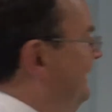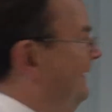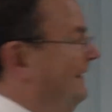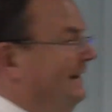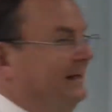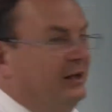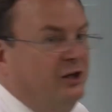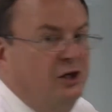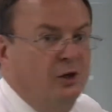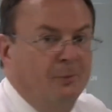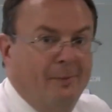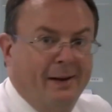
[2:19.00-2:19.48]
an
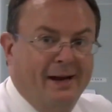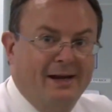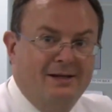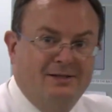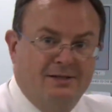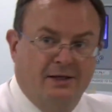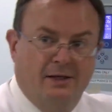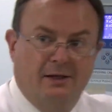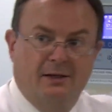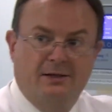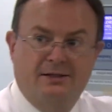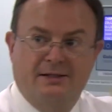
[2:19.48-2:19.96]

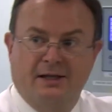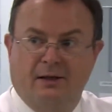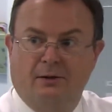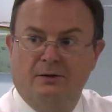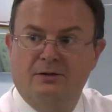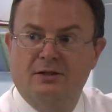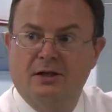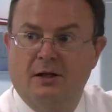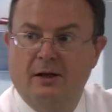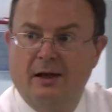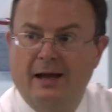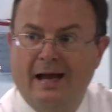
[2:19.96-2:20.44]
incubator.
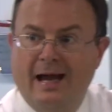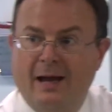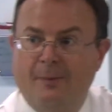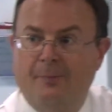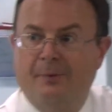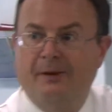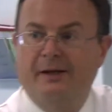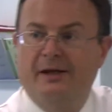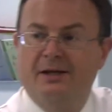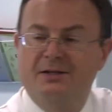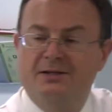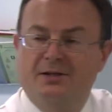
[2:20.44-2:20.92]
Cells are
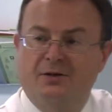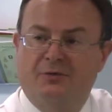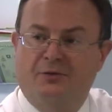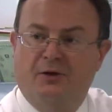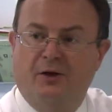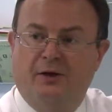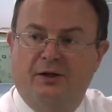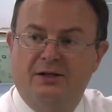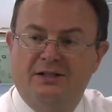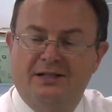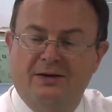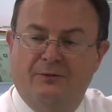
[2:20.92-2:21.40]
happiest at
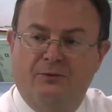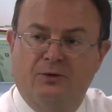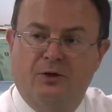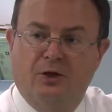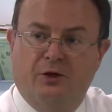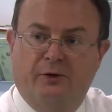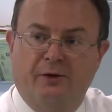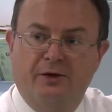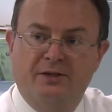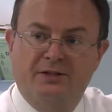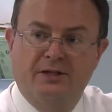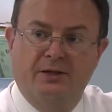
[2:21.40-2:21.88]
37
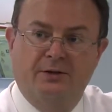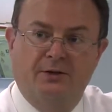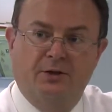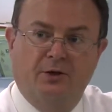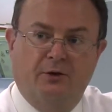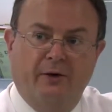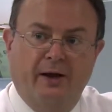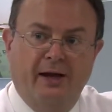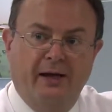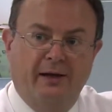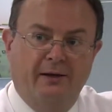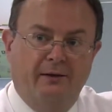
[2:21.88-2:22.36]
degrees
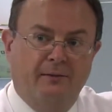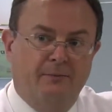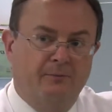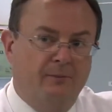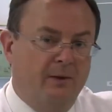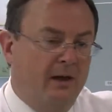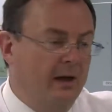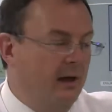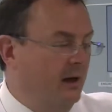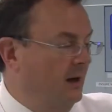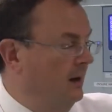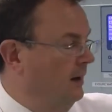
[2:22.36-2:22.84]
centigrade,
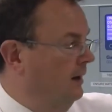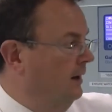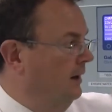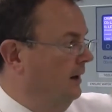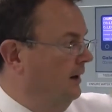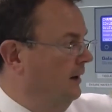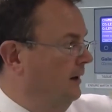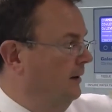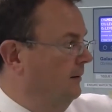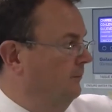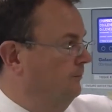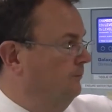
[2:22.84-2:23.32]

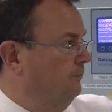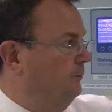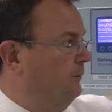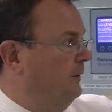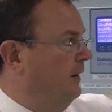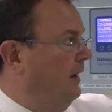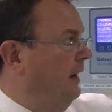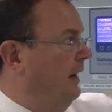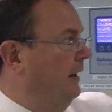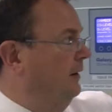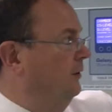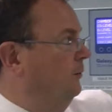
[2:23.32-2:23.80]

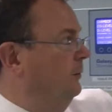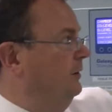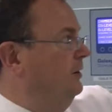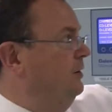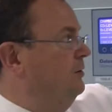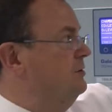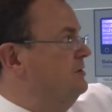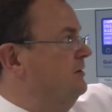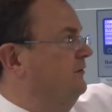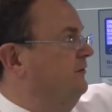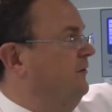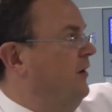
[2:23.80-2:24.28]
and we
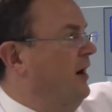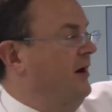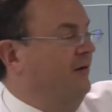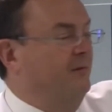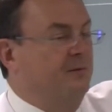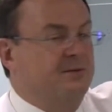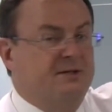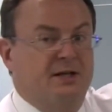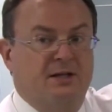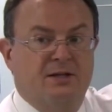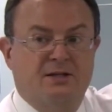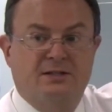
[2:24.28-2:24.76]
use a 5%
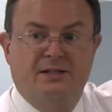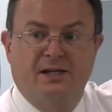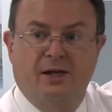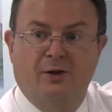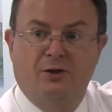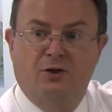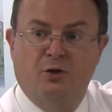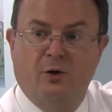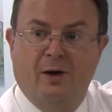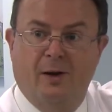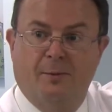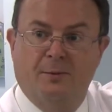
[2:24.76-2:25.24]

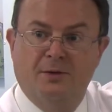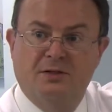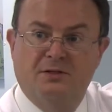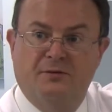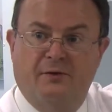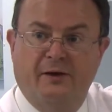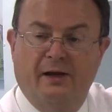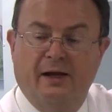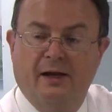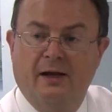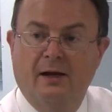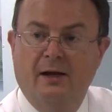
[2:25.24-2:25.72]
CO2
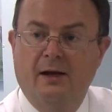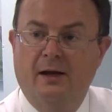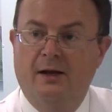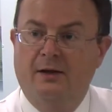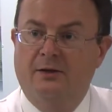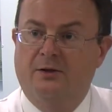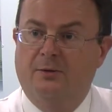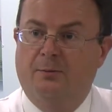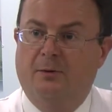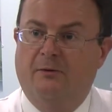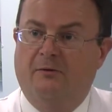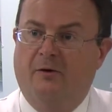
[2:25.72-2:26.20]
atmosphere
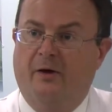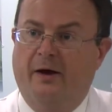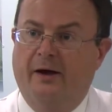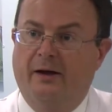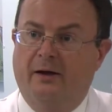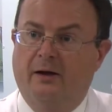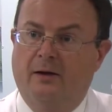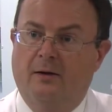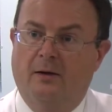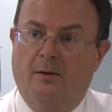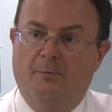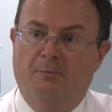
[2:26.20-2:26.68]
to
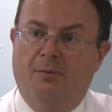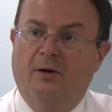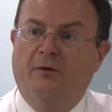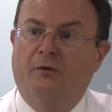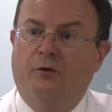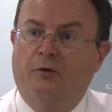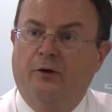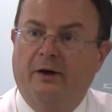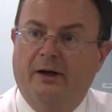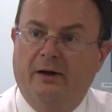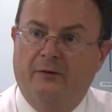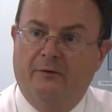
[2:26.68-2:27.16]
provide a
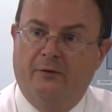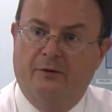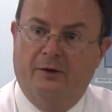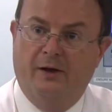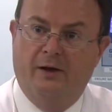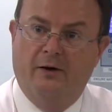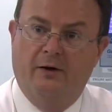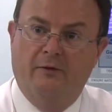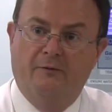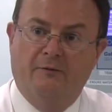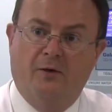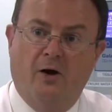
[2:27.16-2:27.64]
buffering for
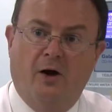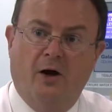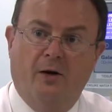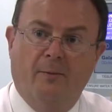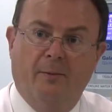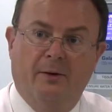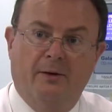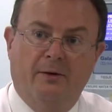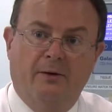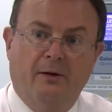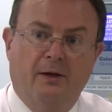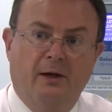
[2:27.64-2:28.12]
their
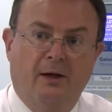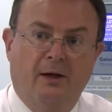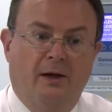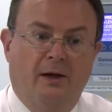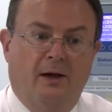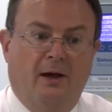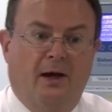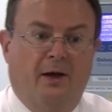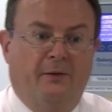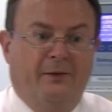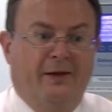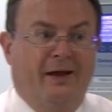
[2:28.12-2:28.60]
environment.
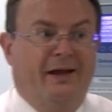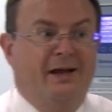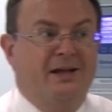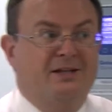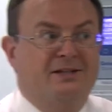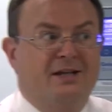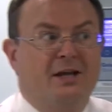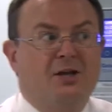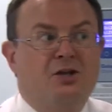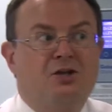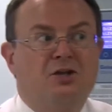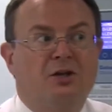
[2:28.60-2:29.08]
And that
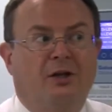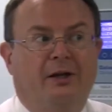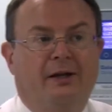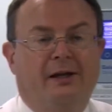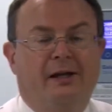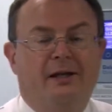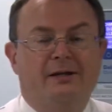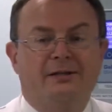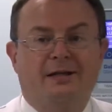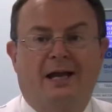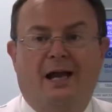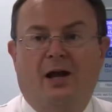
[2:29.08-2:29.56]

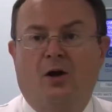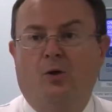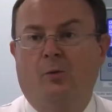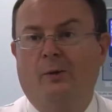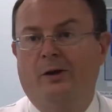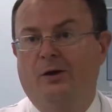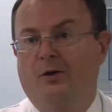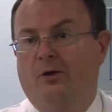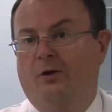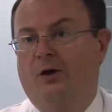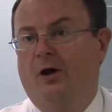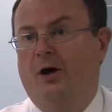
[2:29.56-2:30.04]
essentially is how
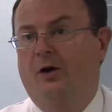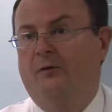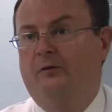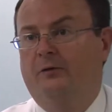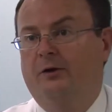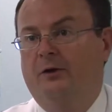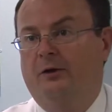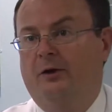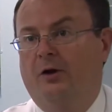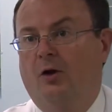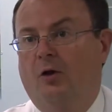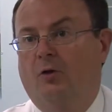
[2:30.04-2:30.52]
we look
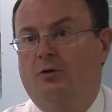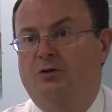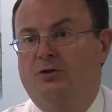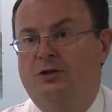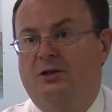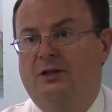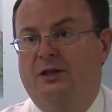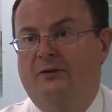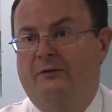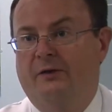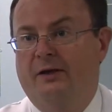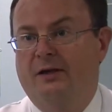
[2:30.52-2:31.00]
after
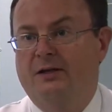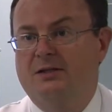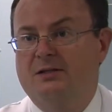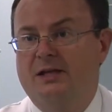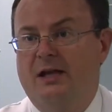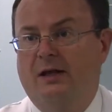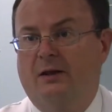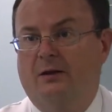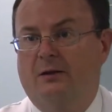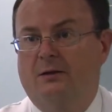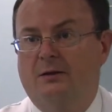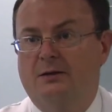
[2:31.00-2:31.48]
cultured living
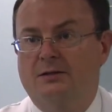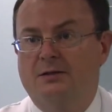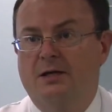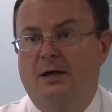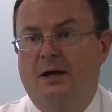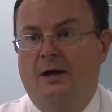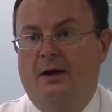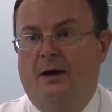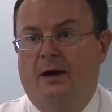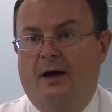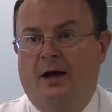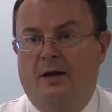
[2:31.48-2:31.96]
cells.
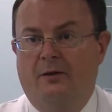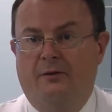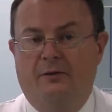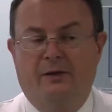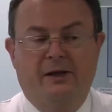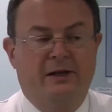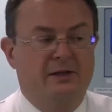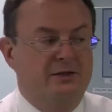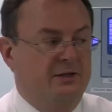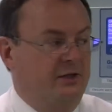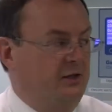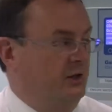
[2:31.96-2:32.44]
And
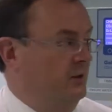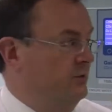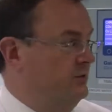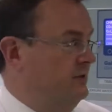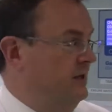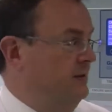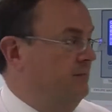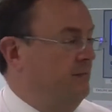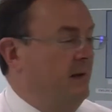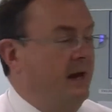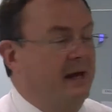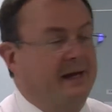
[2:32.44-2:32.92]
these are used
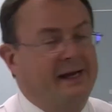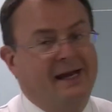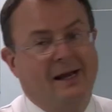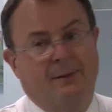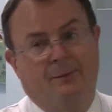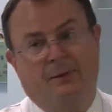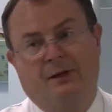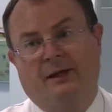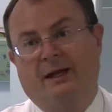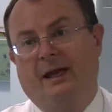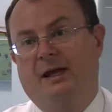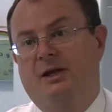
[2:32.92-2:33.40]
in many
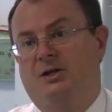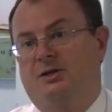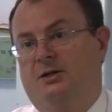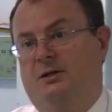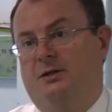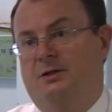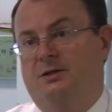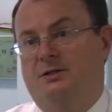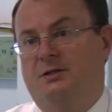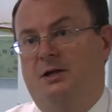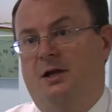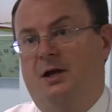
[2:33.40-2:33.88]

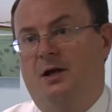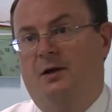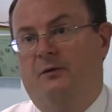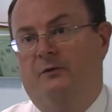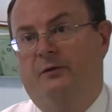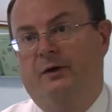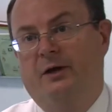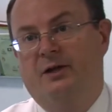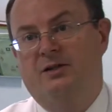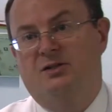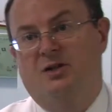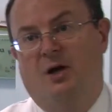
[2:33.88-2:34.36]
applications,
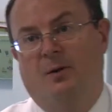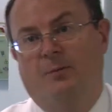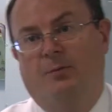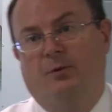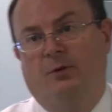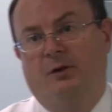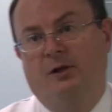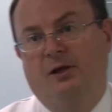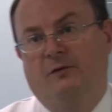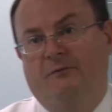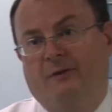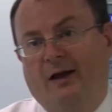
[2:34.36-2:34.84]
for
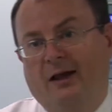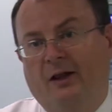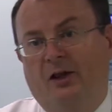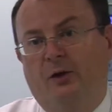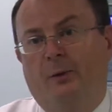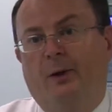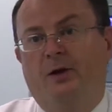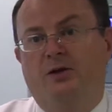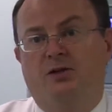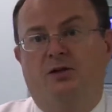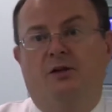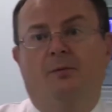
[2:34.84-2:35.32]
example, the
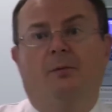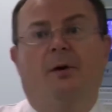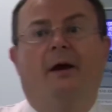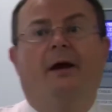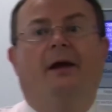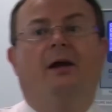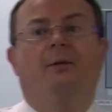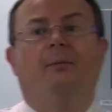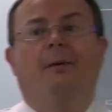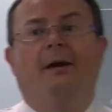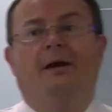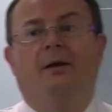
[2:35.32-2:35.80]
evaluation of
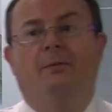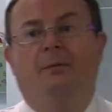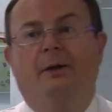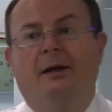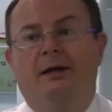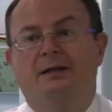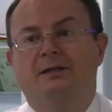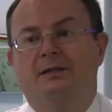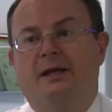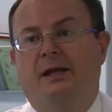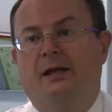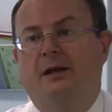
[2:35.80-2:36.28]

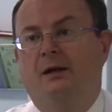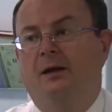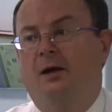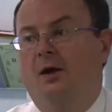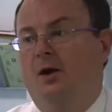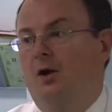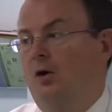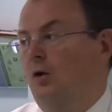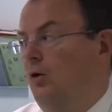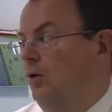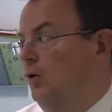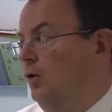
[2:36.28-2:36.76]
biocompatibility,
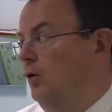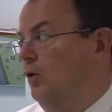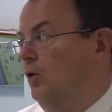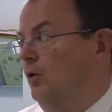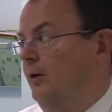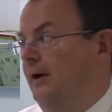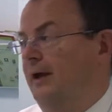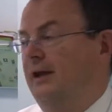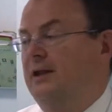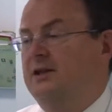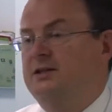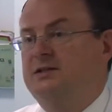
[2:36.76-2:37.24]

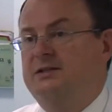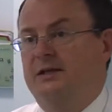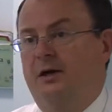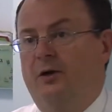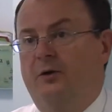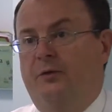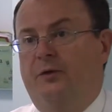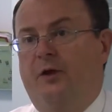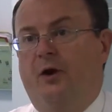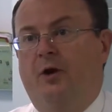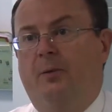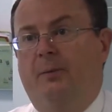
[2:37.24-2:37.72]
or in
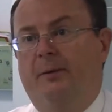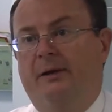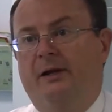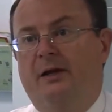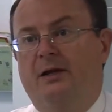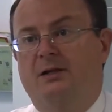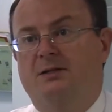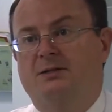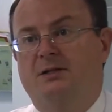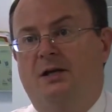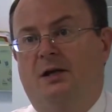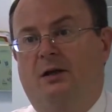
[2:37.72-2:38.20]
cell therapy
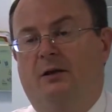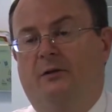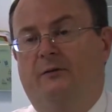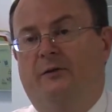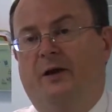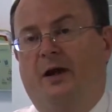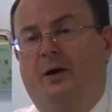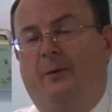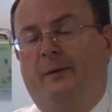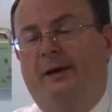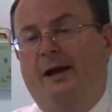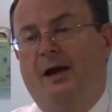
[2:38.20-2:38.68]
itself,
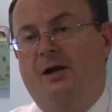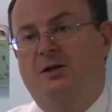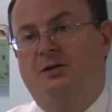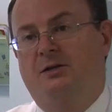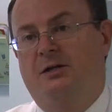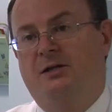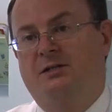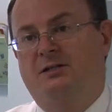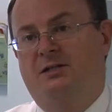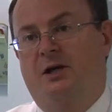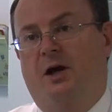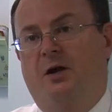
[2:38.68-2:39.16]
how we
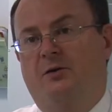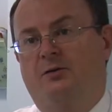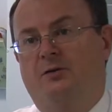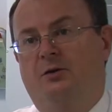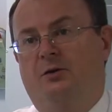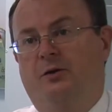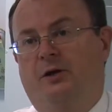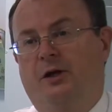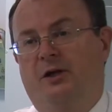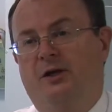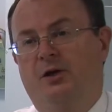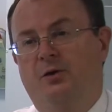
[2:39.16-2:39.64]
actually start to
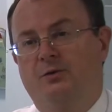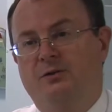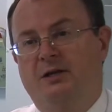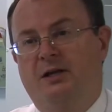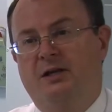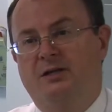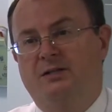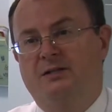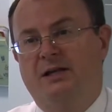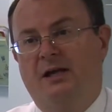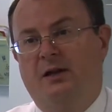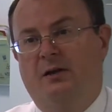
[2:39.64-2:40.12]
look at
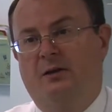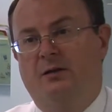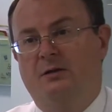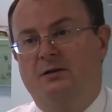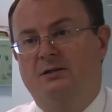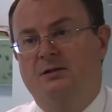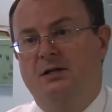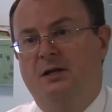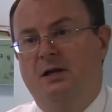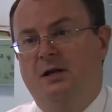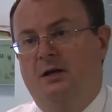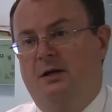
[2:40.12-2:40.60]
using
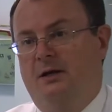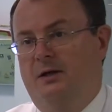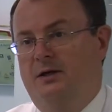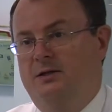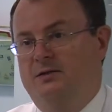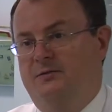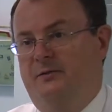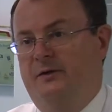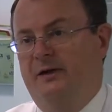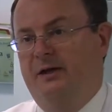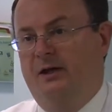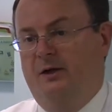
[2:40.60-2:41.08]
cells
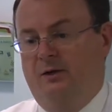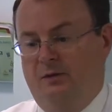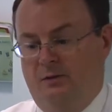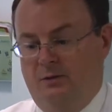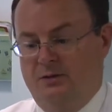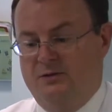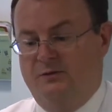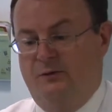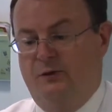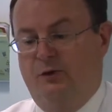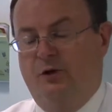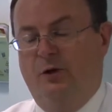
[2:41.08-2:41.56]
as
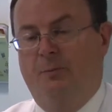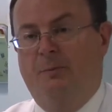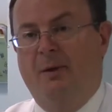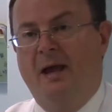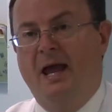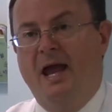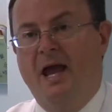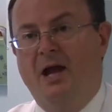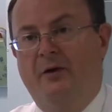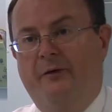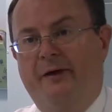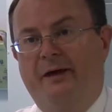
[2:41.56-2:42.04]
vehicles for
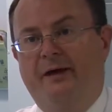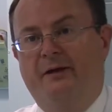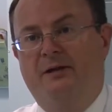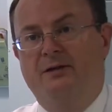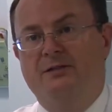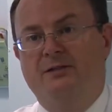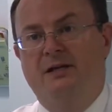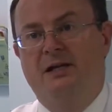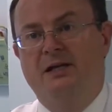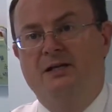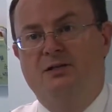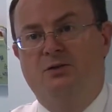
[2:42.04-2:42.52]
repairing
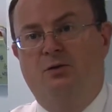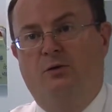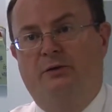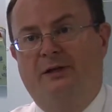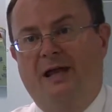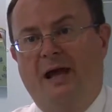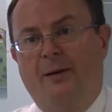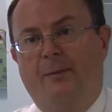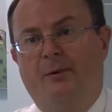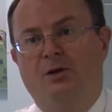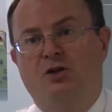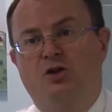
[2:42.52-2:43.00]
diseased or
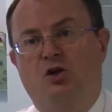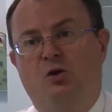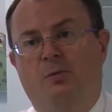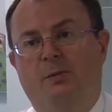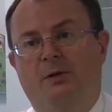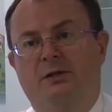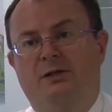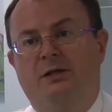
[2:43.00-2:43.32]
damaged human